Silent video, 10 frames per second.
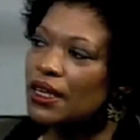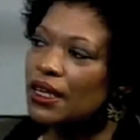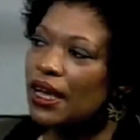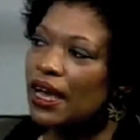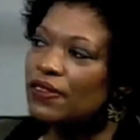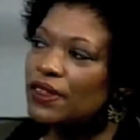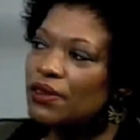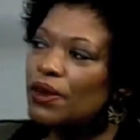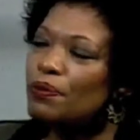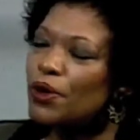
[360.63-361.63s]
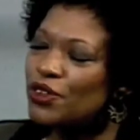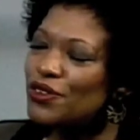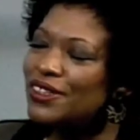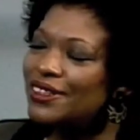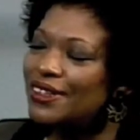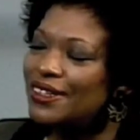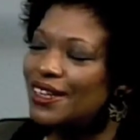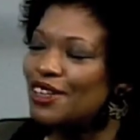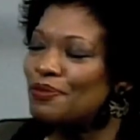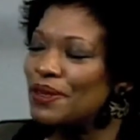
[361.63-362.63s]
I think, well, poetry,
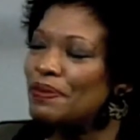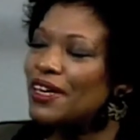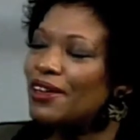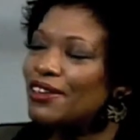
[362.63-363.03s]
it begins